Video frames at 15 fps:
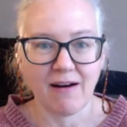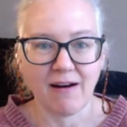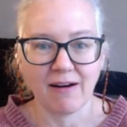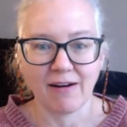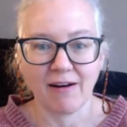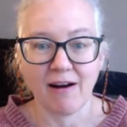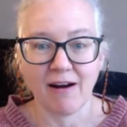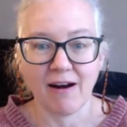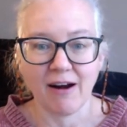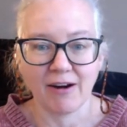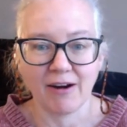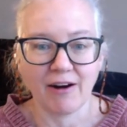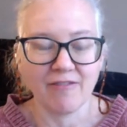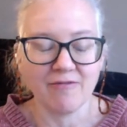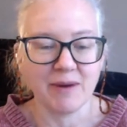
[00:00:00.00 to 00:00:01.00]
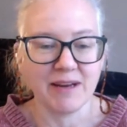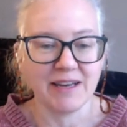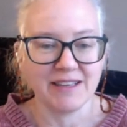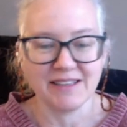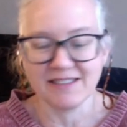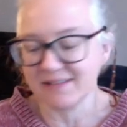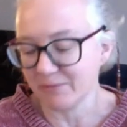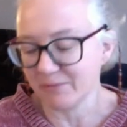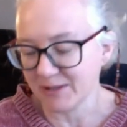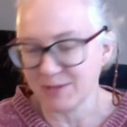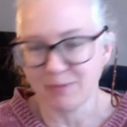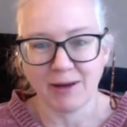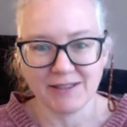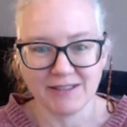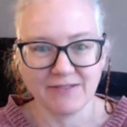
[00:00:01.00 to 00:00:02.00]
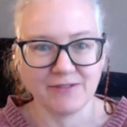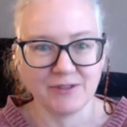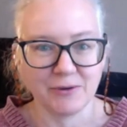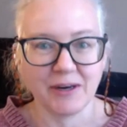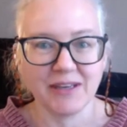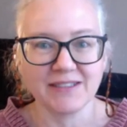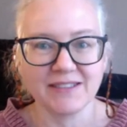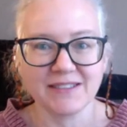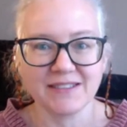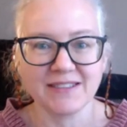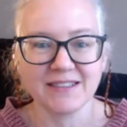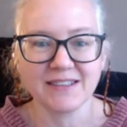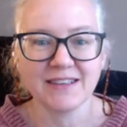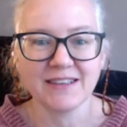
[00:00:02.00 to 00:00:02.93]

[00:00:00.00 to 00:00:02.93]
our government isn't responsive to us.